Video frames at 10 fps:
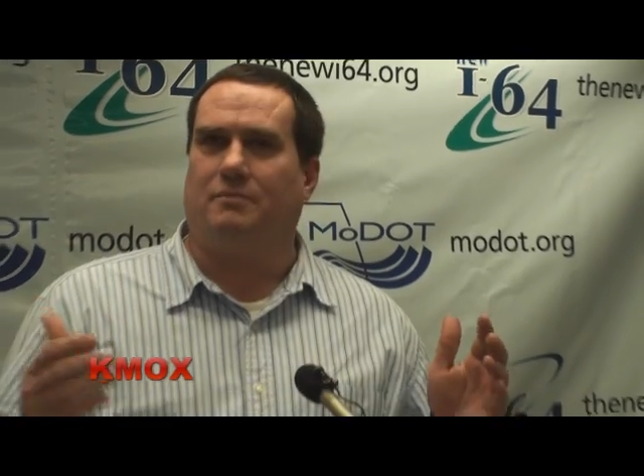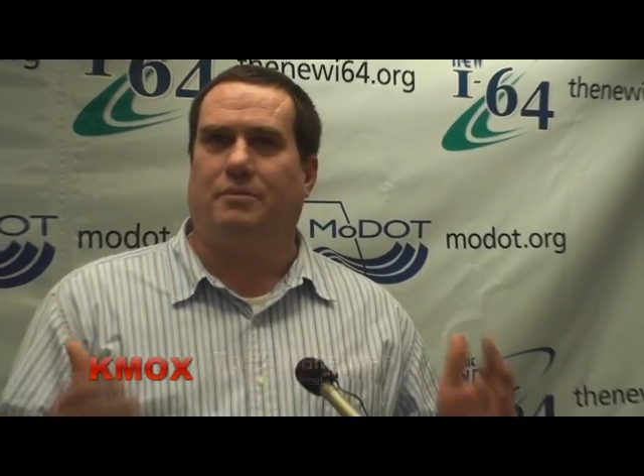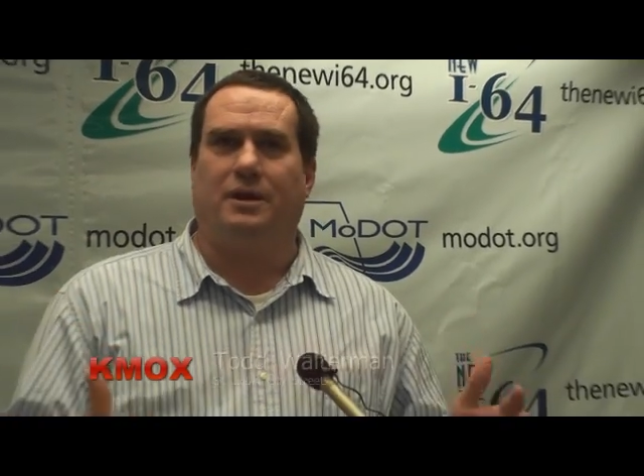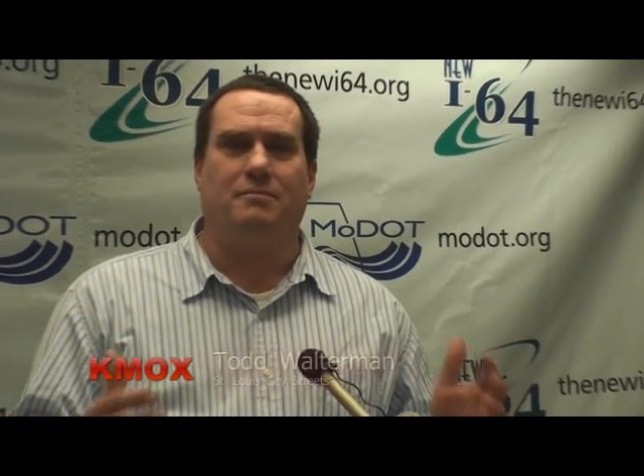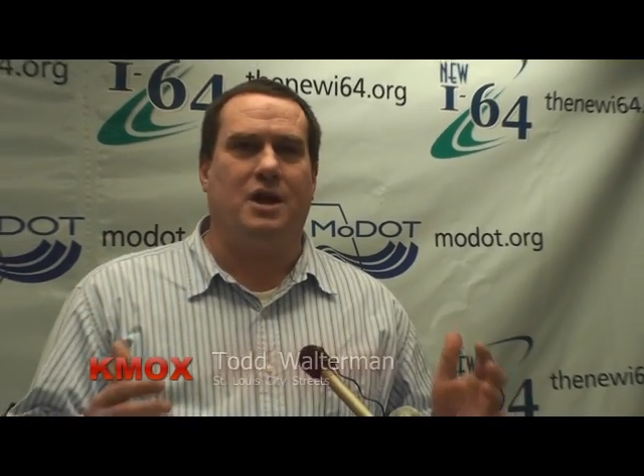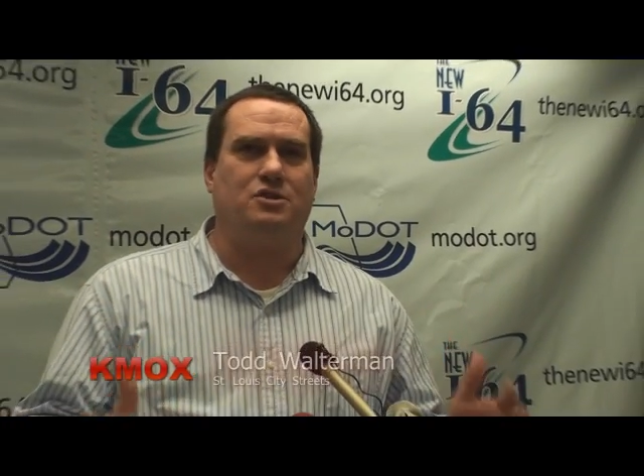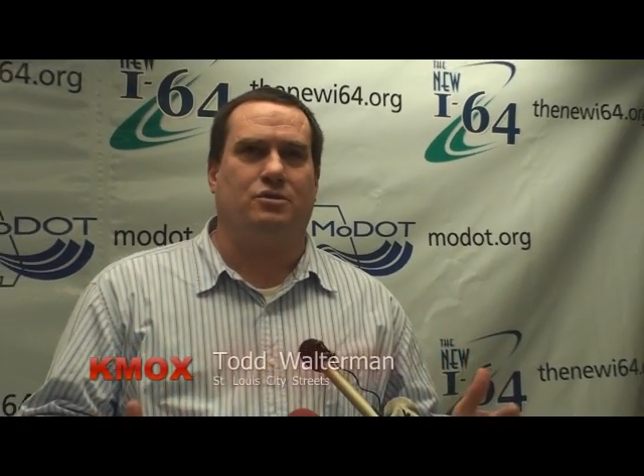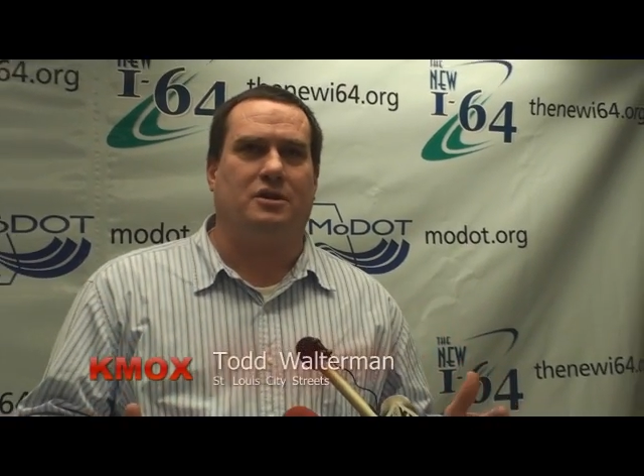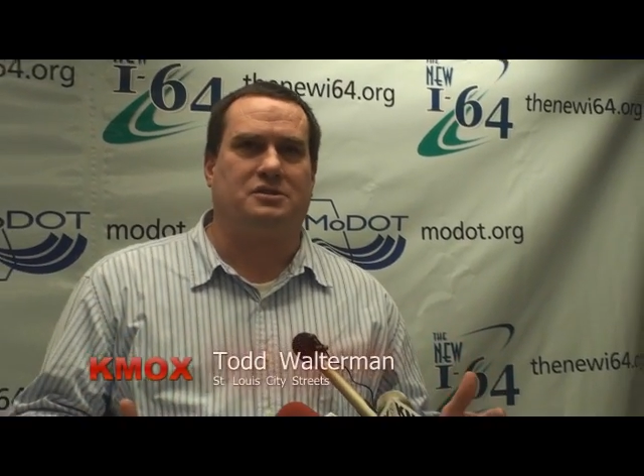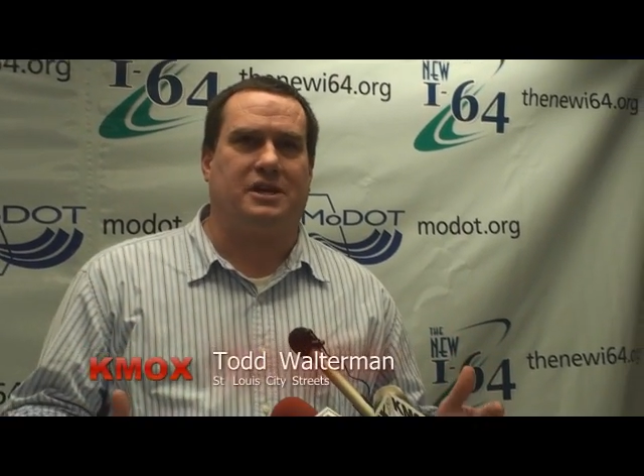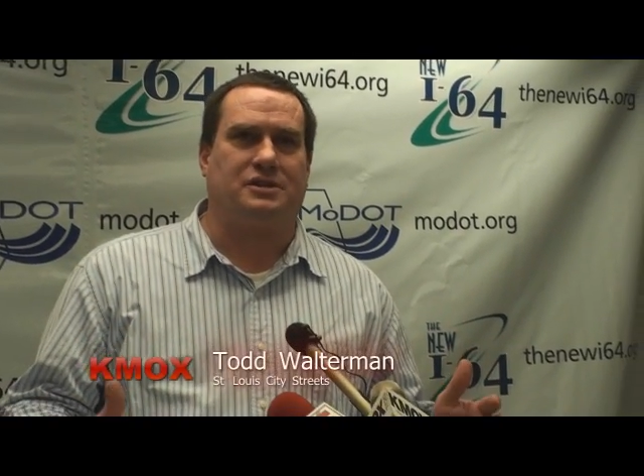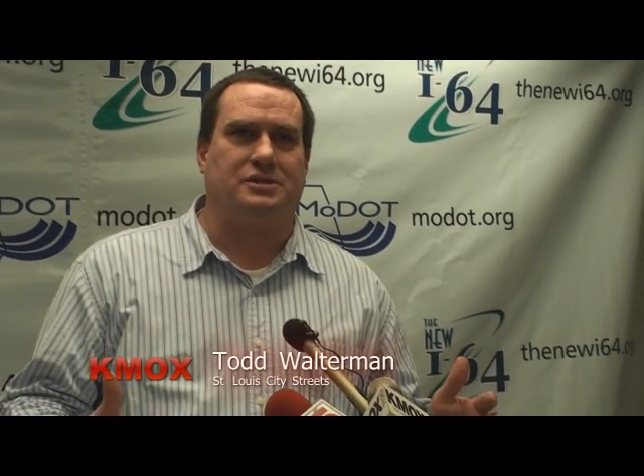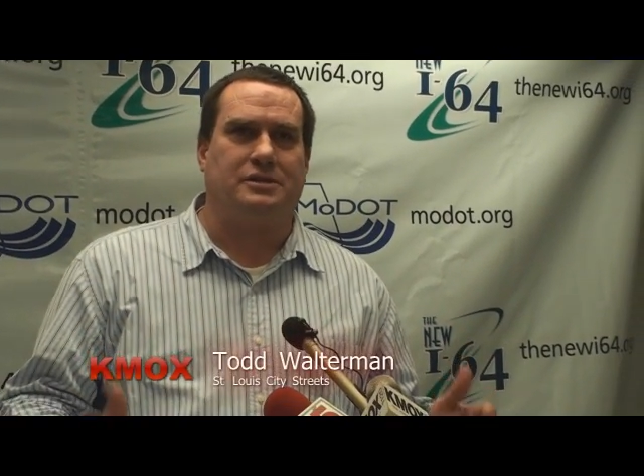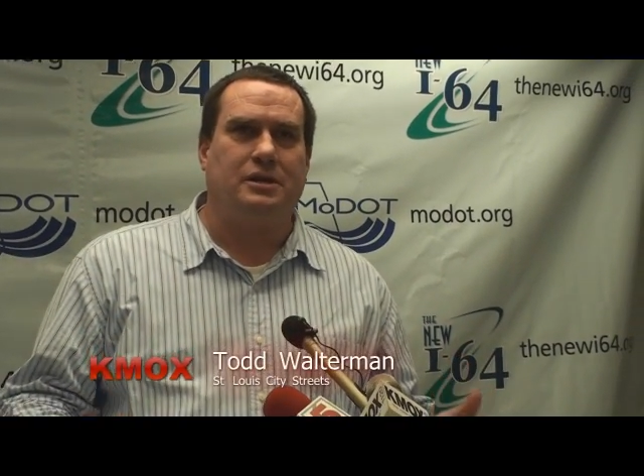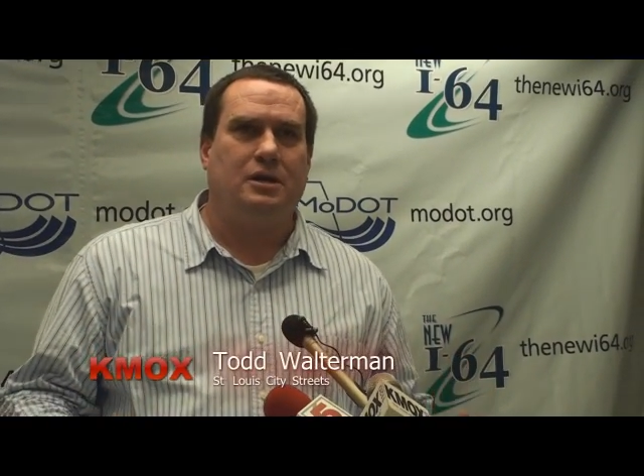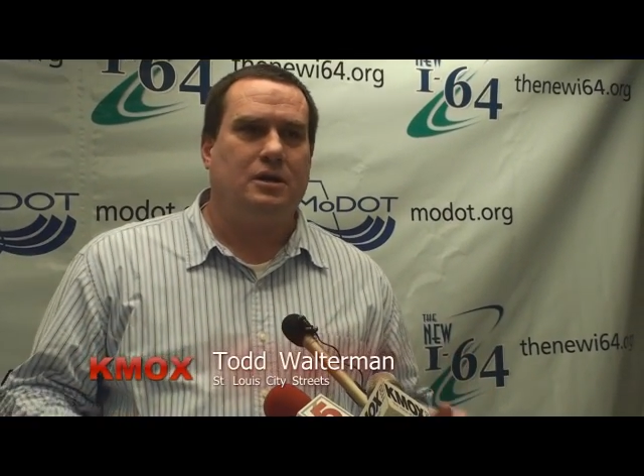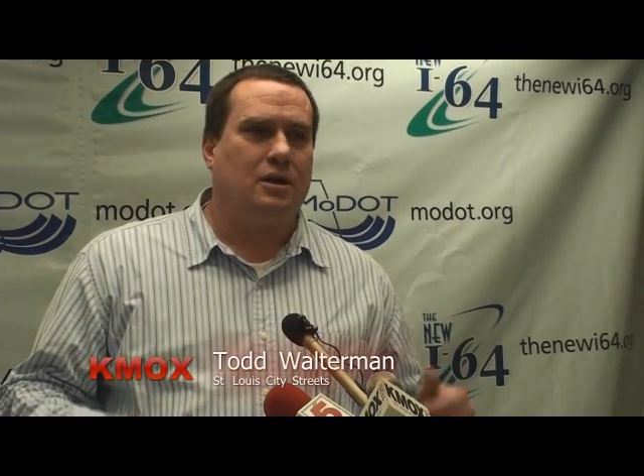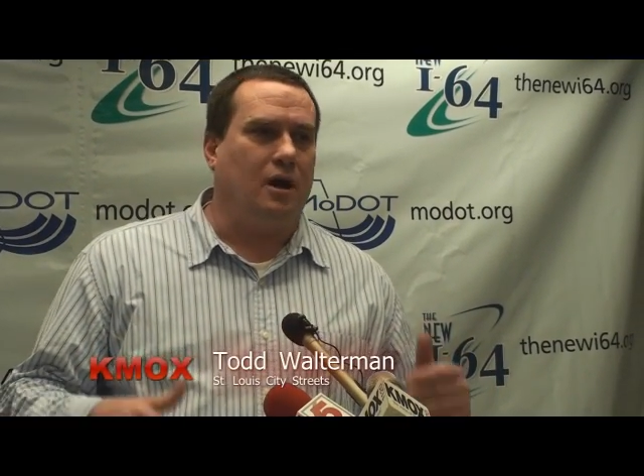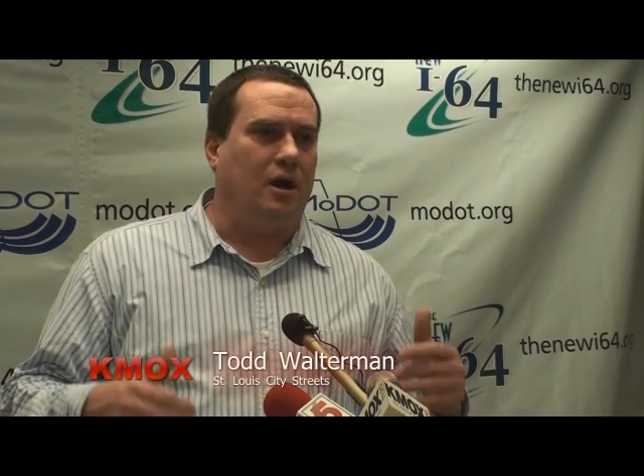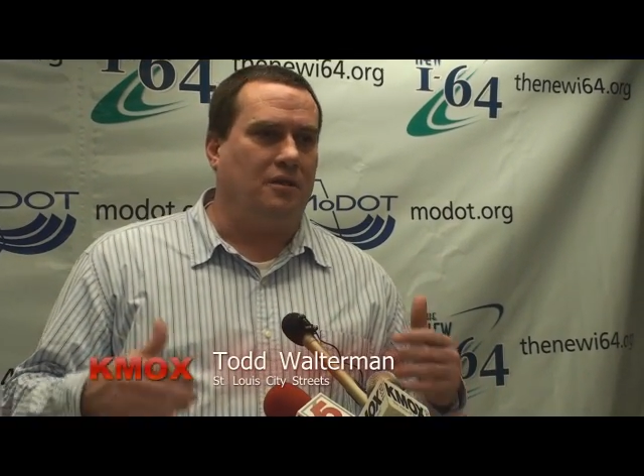is our big major intersection.
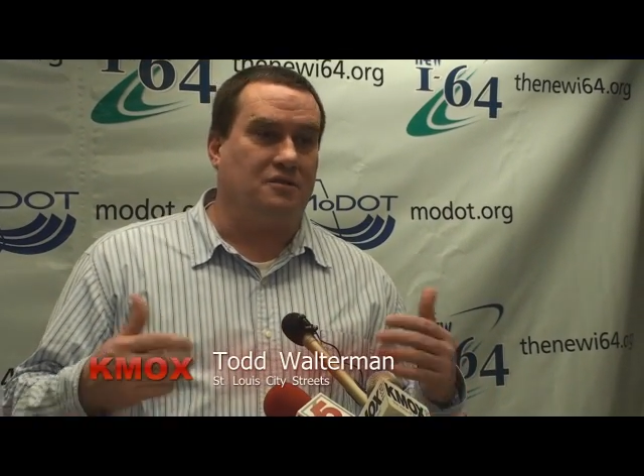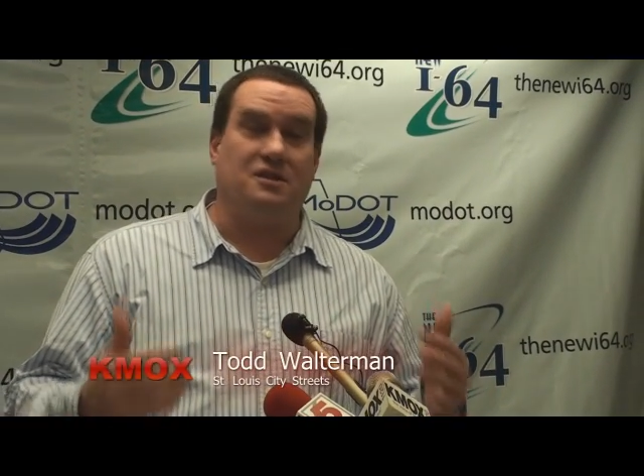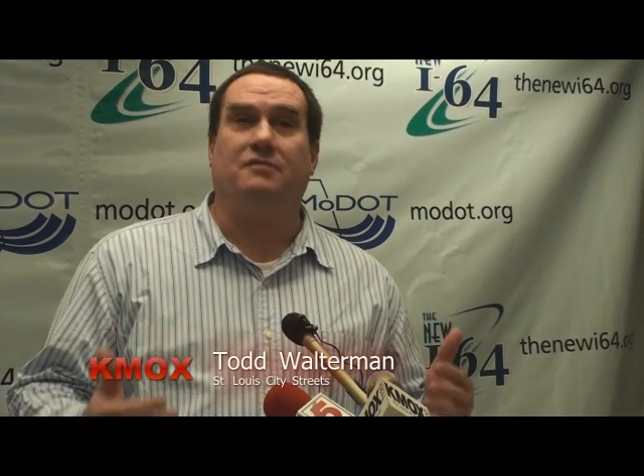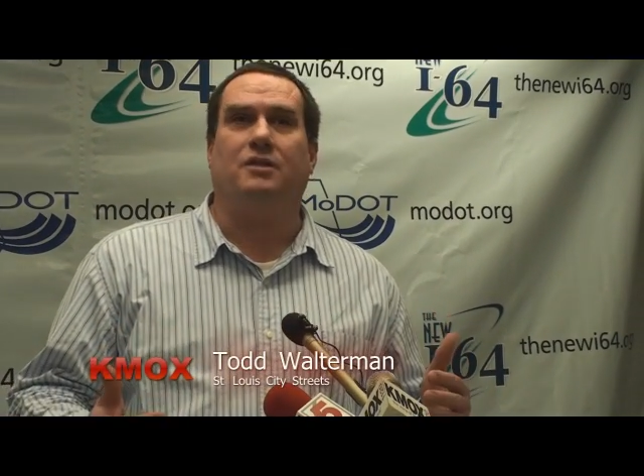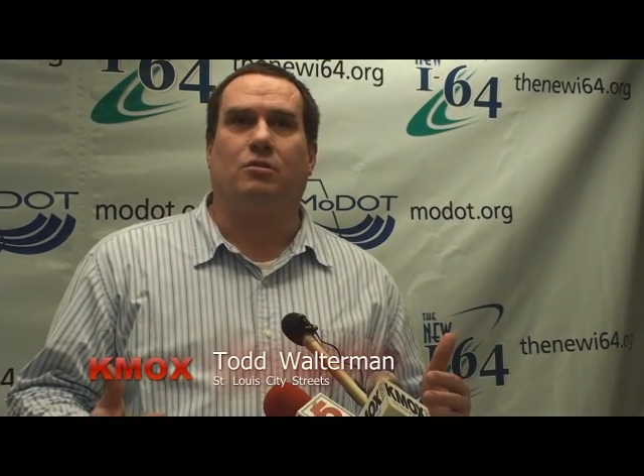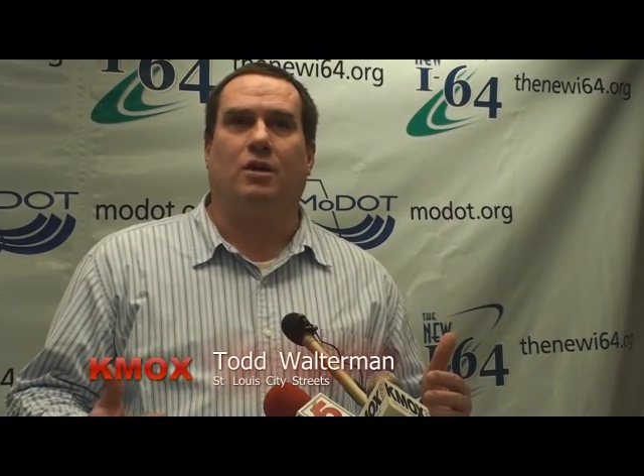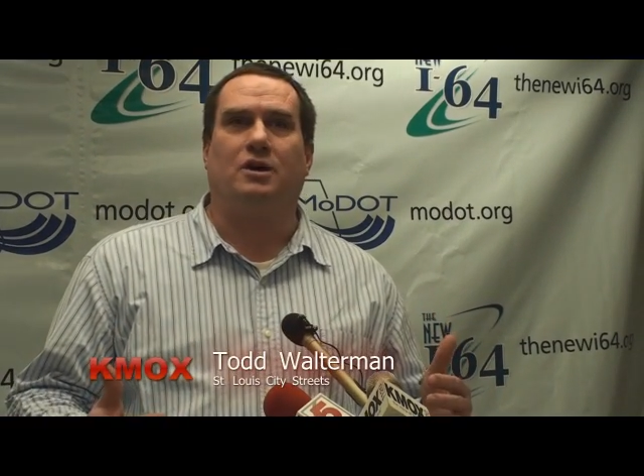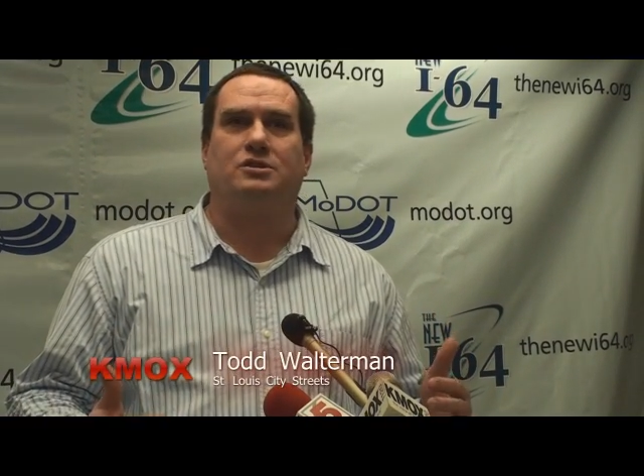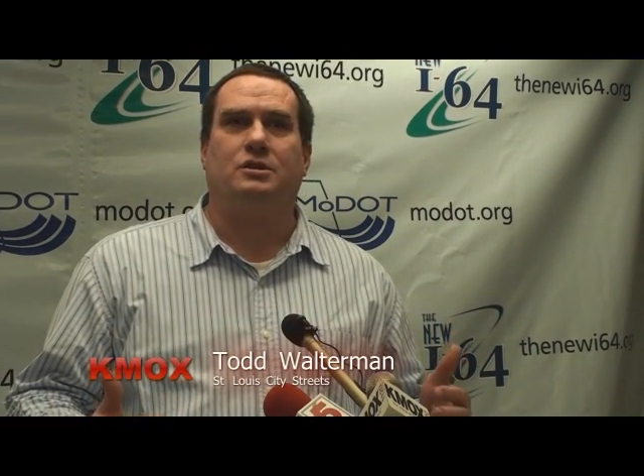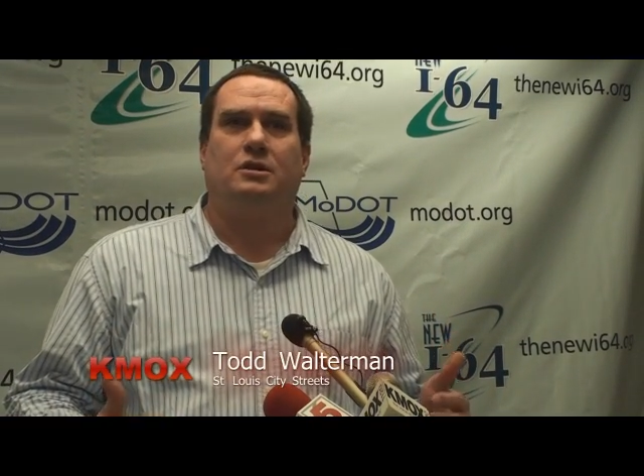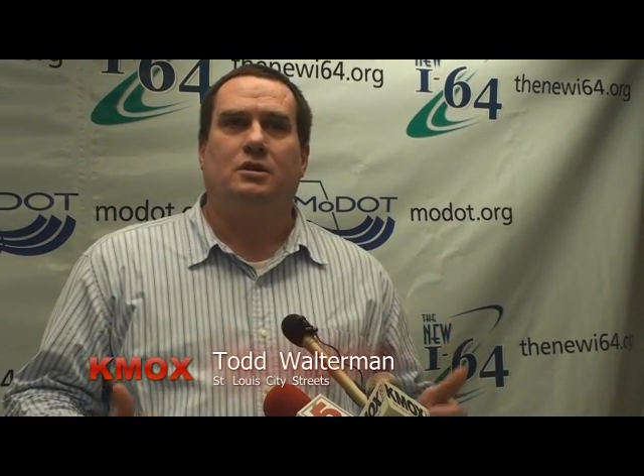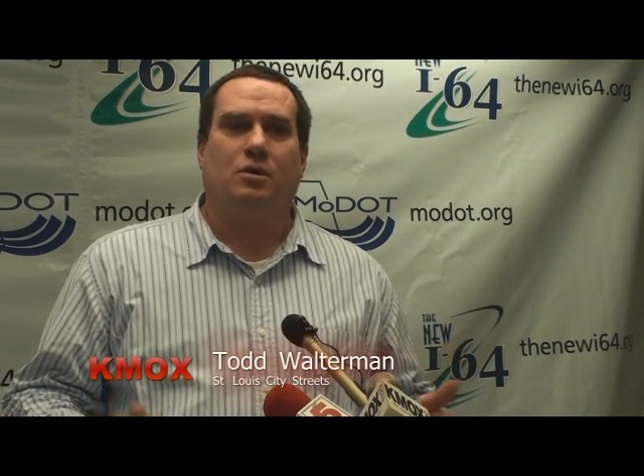Uh, this evening rush,